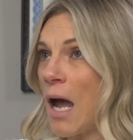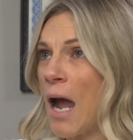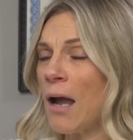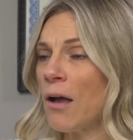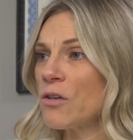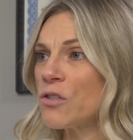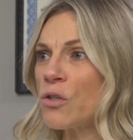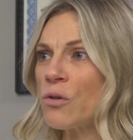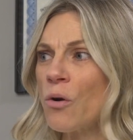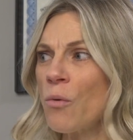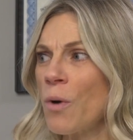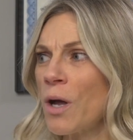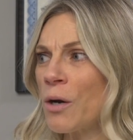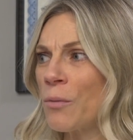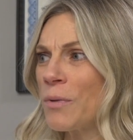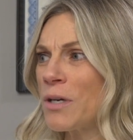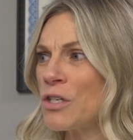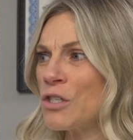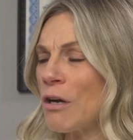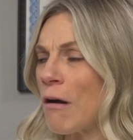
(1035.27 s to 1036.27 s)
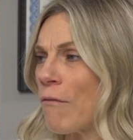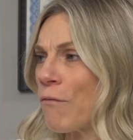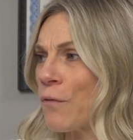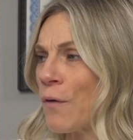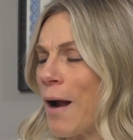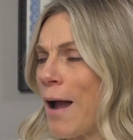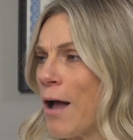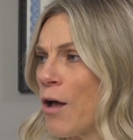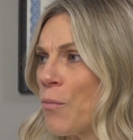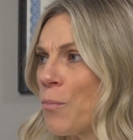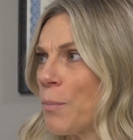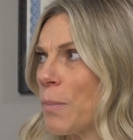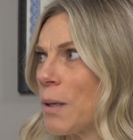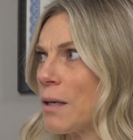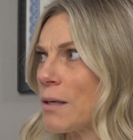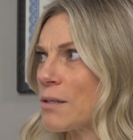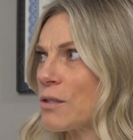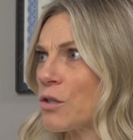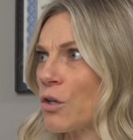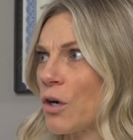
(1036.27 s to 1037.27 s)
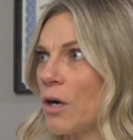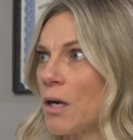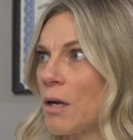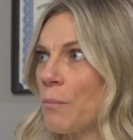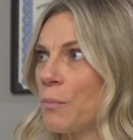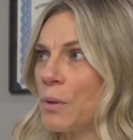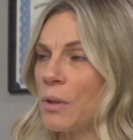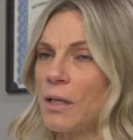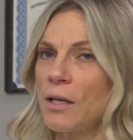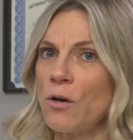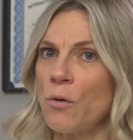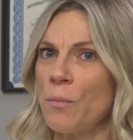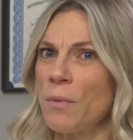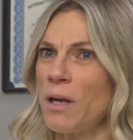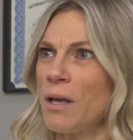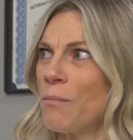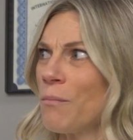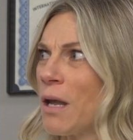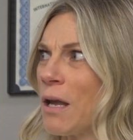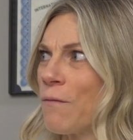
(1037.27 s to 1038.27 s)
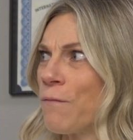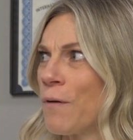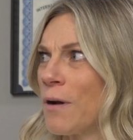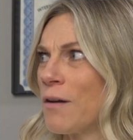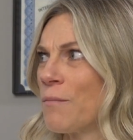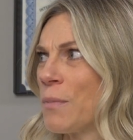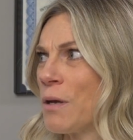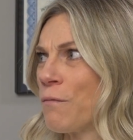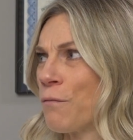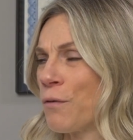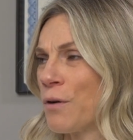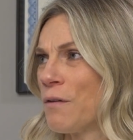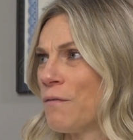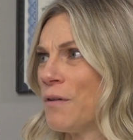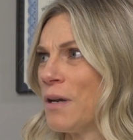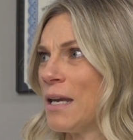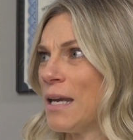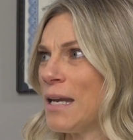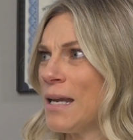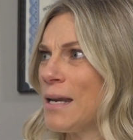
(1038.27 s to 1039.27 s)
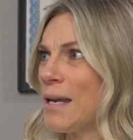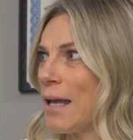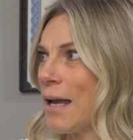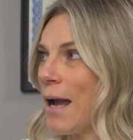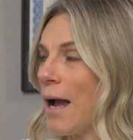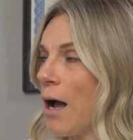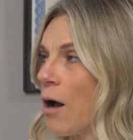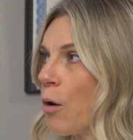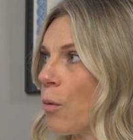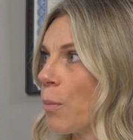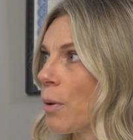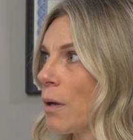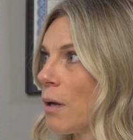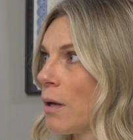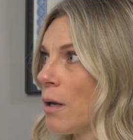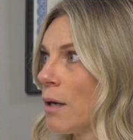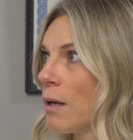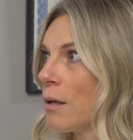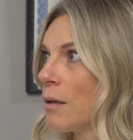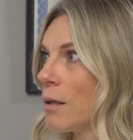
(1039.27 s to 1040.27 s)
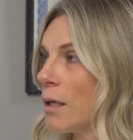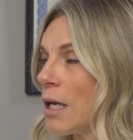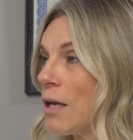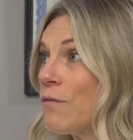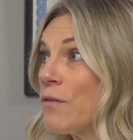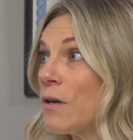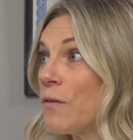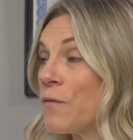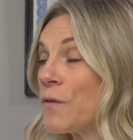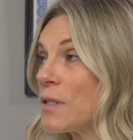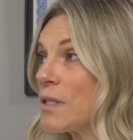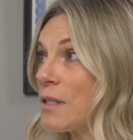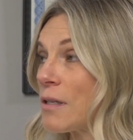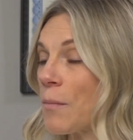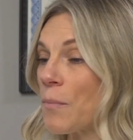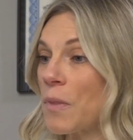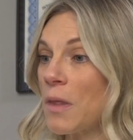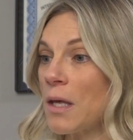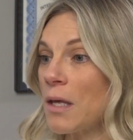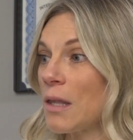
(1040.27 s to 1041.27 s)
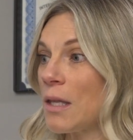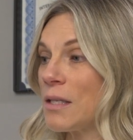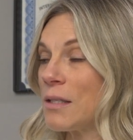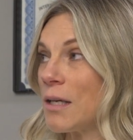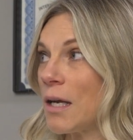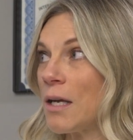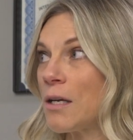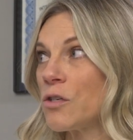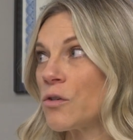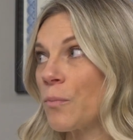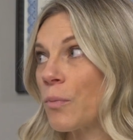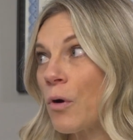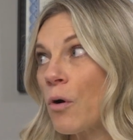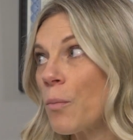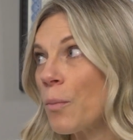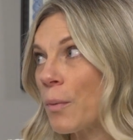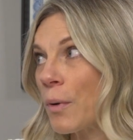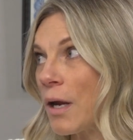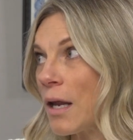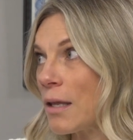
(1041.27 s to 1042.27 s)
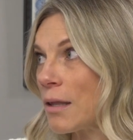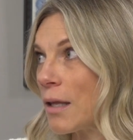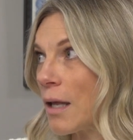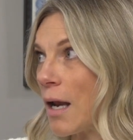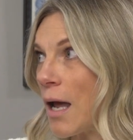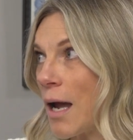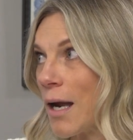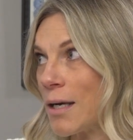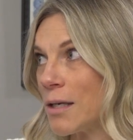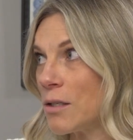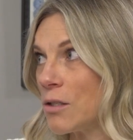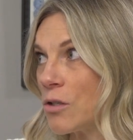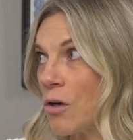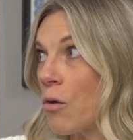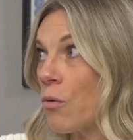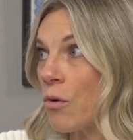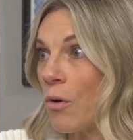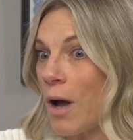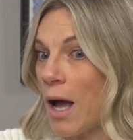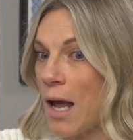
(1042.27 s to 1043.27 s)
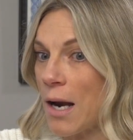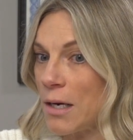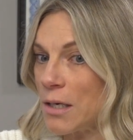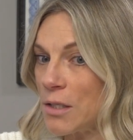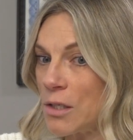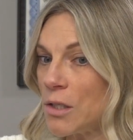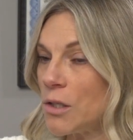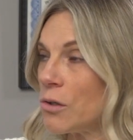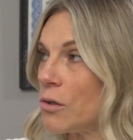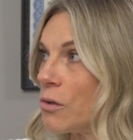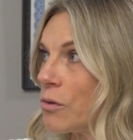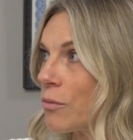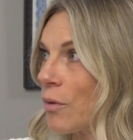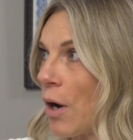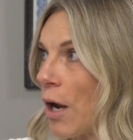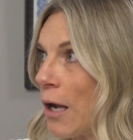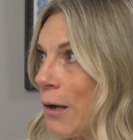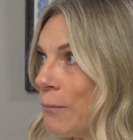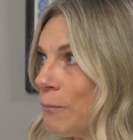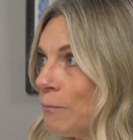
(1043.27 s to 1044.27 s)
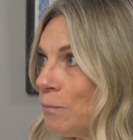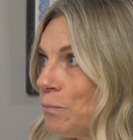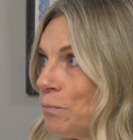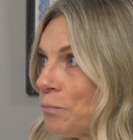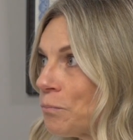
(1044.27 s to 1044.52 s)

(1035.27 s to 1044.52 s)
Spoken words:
I also don't want to reach out for help because they're going to belittle me and make fun of me for even needing help, even if it's something that's age appropriate that I don't know how to do, right?